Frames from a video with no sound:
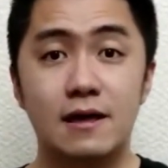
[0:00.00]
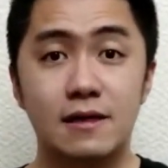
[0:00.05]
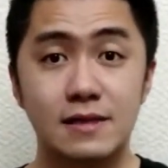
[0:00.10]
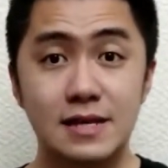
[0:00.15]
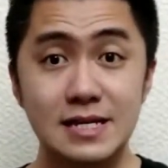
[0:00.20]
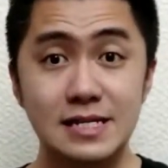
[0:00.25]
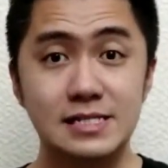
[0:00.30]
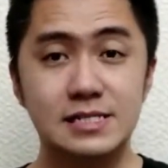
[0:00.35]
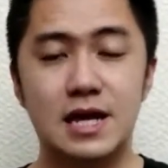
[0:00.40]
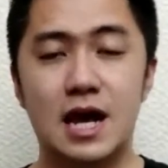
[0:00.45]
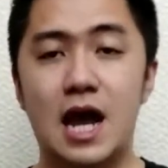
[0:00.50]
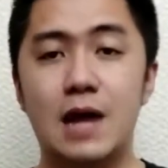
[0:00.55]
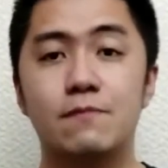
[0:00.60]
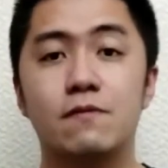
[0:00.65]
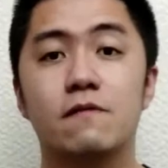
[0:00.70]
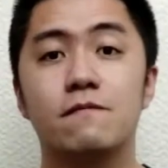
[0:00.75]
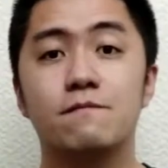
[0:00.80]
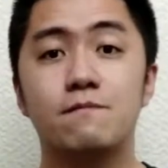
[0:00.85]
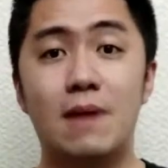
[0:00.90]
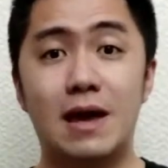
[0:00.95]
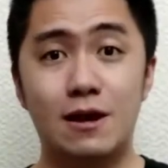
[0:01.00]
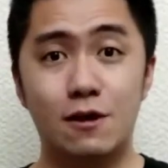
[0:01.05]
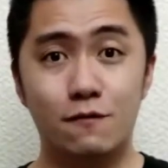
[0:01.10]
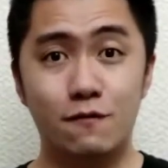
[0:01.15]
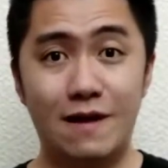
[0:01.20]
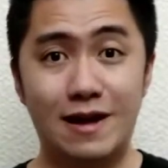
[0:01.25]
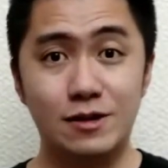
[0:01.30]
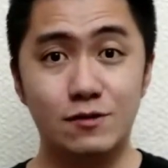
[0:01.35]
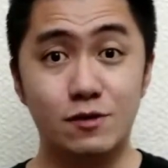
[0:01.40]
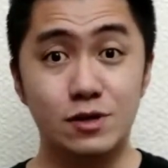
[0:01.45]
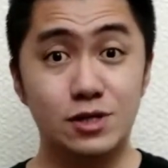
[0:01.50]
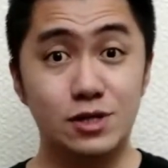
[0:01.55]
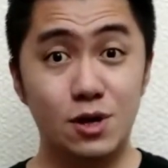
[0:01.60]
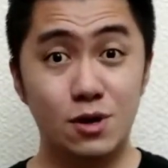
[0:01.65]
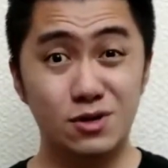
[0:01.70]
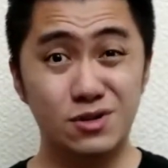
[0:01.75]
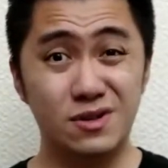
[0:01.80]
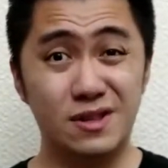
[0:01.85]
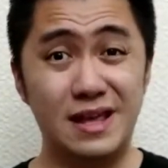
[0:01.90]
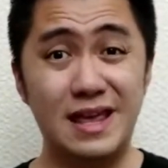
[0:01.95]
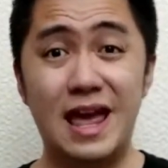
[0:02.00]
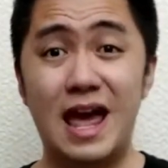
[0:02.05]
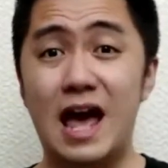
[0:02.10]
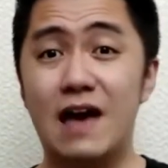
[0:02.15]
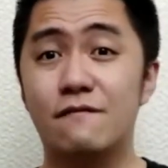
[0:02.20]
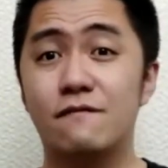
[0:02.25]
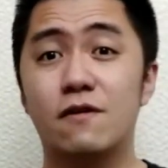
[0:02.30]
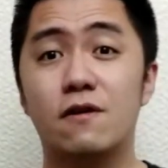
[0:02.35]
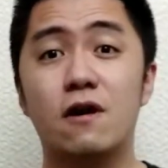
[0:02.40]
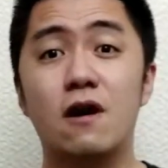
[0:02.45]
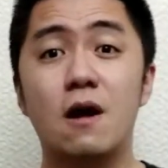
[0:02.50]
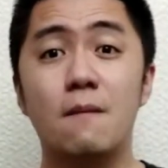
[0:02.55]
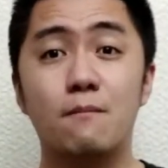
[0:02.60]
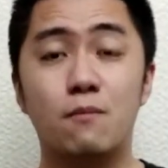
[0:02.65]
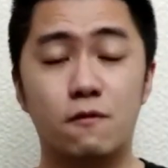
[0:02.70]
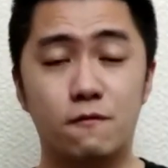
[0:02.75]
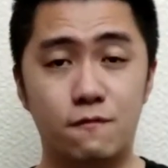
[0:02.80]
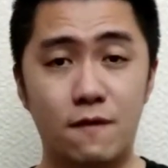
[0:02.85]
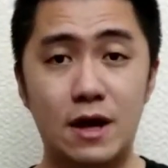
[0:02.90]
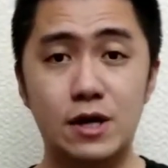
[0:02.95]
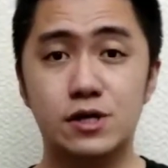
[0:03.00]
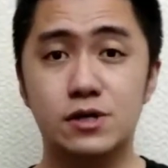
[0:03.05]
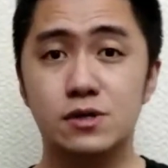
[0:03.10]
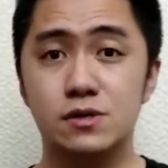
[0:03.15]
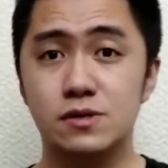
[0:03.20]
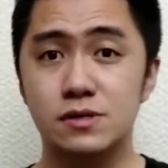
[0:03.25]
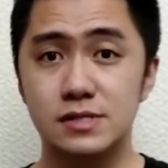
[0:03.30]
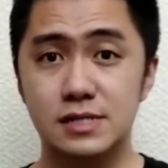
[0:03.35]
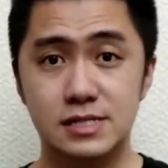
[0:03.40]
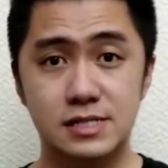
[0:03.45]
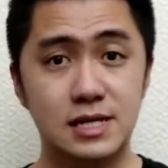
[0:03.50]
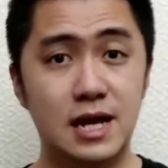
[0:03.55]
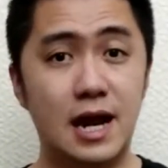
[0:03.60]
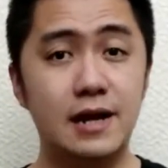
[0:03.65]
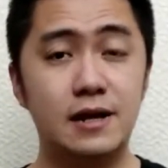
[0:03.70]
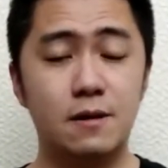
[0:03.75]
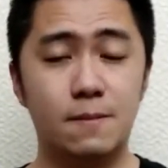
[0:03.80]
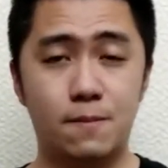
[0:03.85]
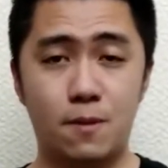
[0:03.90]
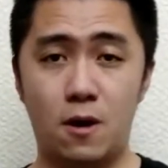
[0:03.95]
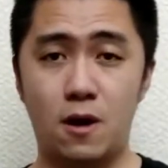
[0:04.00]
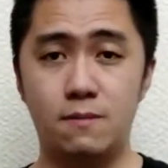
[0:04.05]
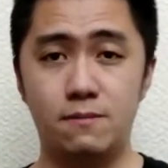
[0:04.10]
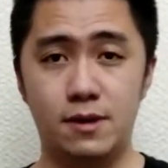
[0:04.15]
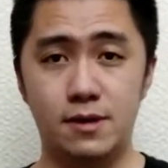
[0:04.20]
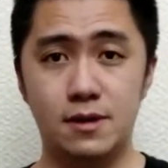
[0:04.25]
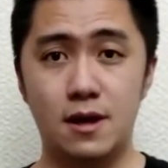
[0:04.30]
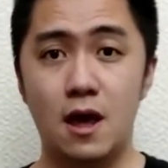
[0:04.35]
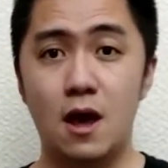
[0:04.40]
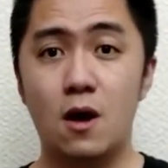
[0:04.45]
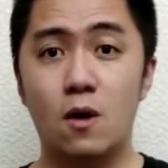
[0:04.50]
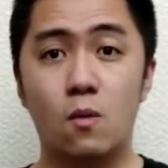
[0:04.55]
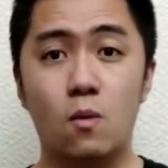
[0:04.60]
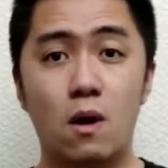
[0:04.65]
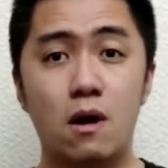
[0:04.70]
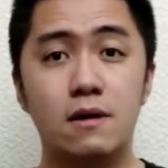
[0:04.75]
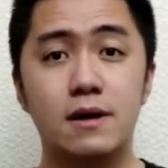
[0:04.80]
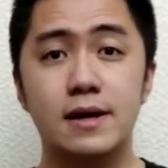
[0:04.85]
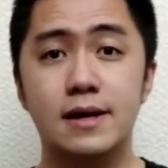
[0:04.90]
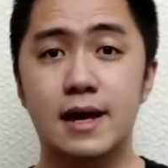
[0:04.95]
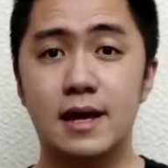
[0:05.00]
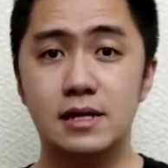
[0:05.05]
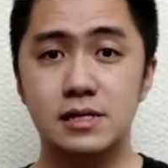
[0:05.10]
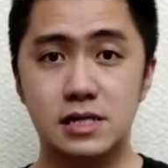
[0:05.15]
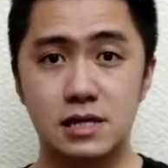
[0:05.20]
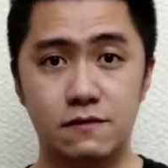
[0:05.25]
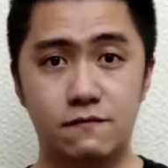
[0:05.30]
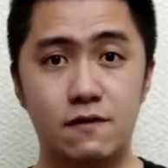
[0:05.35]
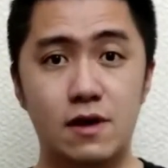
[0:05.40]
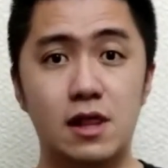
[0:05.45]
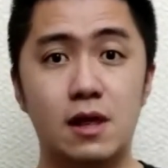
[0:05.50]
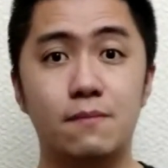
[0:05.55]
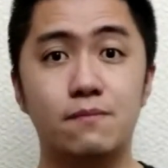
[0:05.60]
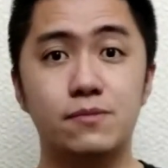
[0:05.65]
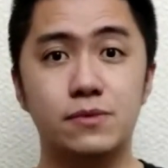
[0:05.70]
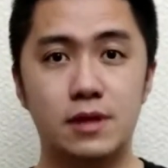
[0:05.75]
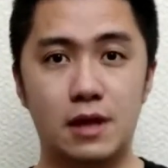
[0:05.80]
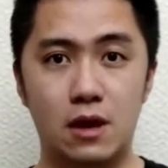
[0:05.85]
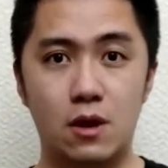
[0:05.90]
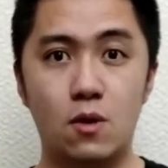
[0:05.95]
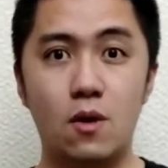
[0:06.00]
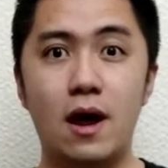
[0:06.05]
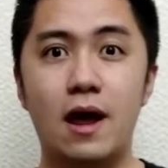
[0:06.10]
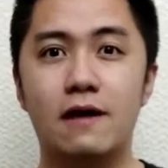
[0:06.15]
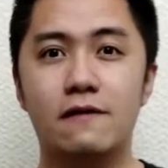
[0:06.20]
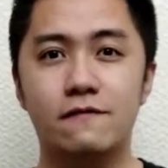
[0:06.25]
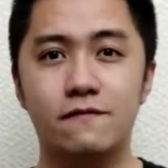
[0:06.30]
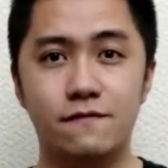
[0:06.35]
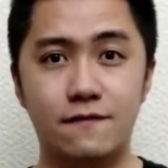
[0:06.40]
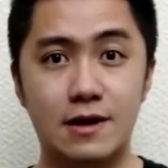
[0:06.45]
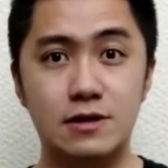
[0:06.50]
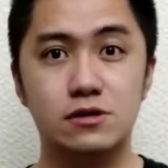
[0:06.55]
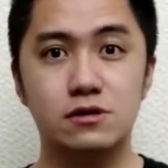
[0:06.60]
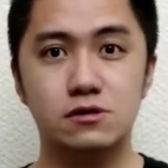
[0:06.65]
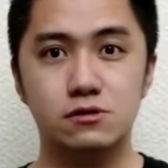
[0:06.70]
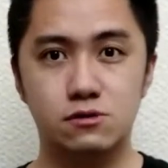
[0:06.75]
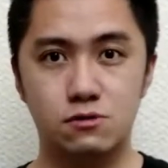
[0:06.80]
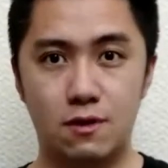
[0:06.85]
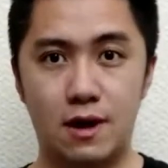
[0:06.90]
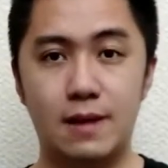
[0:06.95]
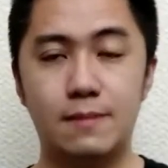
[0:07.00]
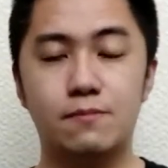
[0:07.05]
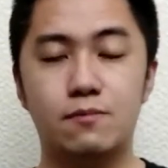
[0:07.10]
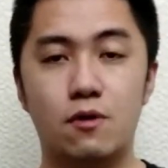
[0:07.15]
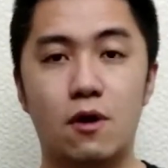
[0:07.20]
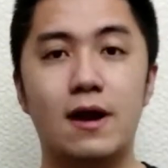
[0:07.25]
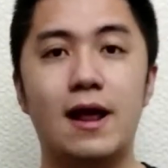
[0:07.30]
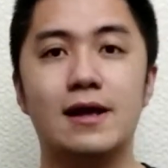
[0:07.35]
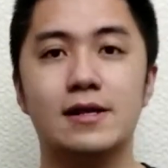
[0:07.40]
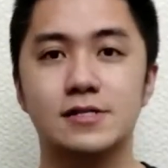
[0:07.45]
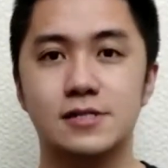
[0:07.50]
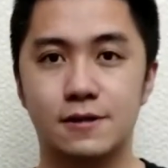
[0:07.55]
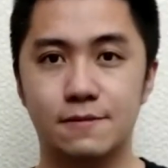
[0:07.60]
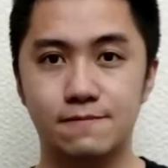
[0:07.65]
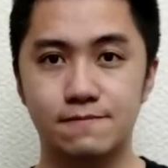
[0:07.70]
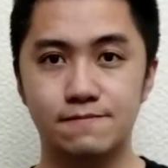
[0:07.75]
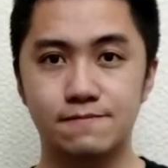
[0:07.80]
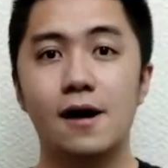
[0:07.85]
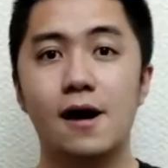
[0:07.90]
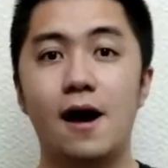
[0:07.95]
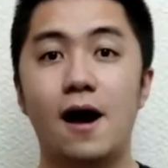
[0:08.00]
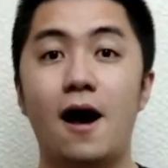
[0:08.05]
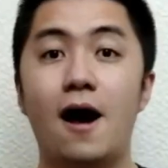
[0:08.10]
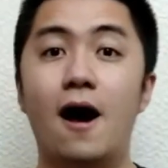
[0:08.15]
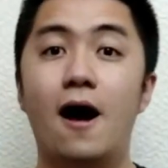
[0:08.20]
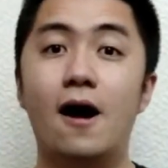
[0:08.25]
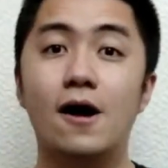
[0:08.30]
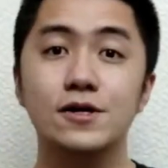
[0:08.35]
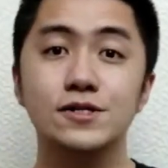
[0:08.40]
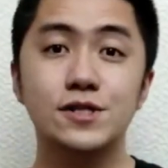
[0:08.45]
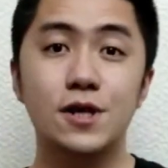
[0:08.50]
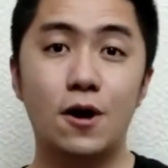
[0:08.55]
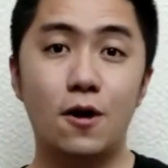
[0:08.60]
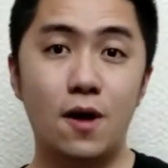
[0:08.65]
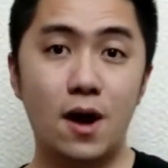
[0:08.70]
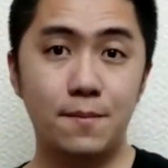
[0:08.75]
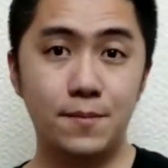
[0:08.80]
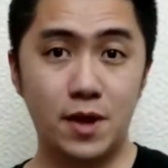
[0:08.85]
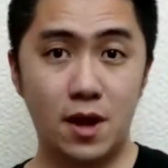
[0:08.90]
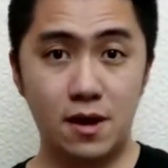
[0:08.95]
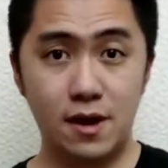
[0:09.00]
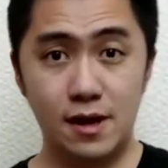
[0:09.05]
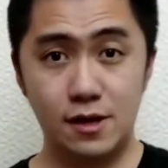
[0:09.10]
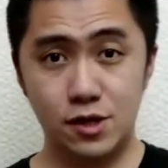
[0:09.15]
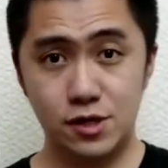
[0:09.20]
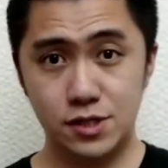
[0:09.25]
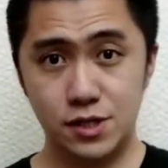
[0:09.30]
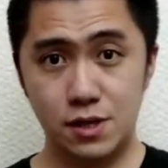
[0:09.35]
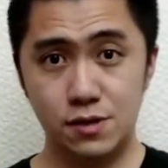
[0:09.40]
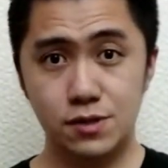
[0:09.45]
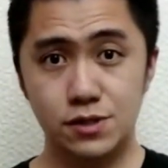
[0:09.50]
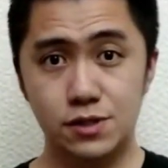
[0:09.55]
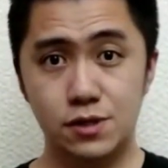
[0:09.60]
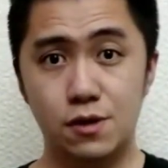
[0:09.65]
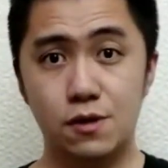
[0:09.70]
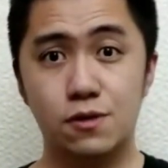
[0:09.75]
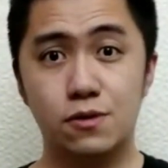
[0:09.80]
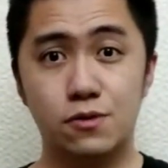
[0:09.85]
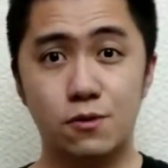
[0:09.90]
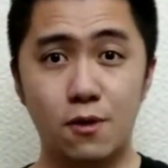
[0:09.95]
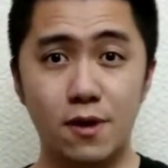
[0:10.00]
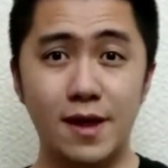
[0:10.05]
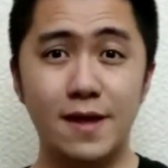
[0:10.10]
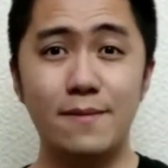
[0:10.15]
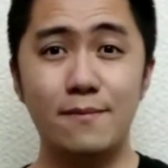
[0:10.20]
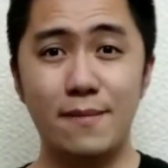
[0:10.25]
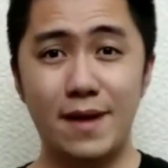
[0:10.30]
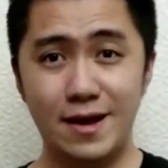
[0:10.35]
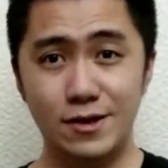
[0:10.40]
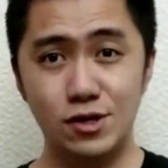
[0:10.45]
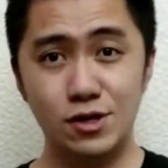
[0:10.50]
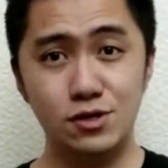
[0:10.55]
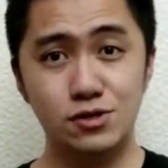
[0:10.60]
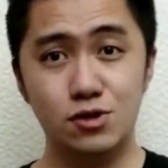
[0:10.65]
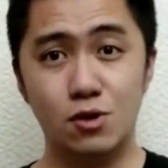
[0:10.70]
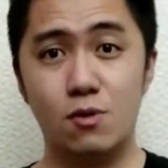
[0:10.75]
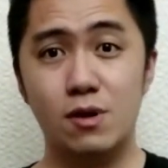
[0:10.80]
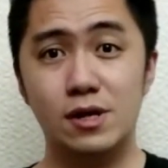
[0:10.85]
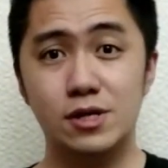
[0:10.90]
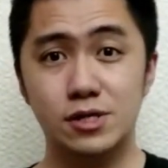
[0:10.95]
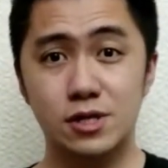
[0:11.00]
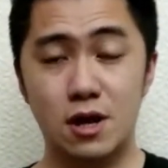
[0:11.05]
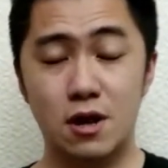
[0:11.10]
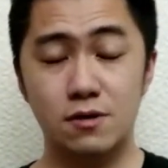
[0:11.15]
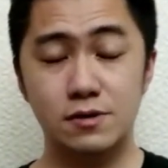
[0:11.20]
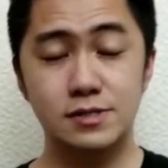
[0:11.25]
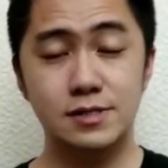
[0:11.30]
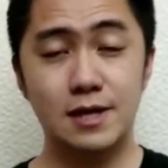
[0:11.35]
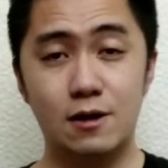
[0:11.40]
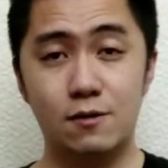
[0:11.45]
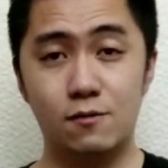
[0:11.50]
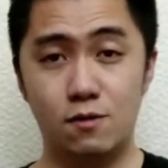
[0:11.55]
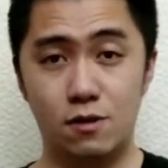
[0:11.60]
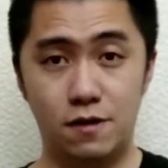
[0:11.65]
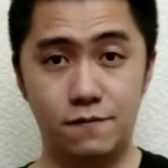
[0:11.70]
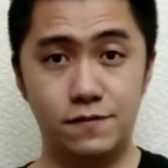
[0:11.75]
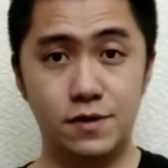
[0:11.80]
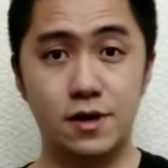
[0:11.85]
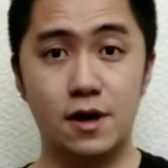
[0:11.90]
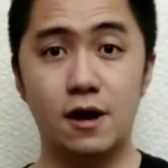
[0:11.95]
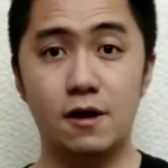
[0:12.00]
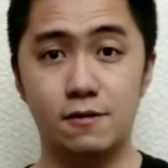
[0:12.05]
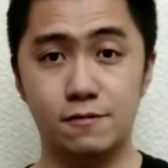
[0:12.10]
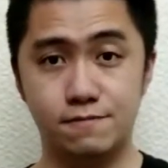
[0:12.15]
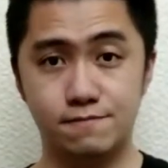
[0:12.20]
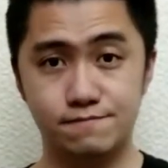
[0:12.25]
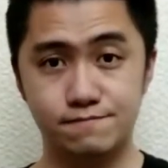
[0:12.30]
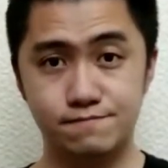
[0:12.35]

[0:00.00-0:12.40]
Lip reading: this type of manufacturers usually have a professional design department where they can develop new and fashion trend products. Also, I'm gonna introduce you 3 major jewelry shows are worth to go.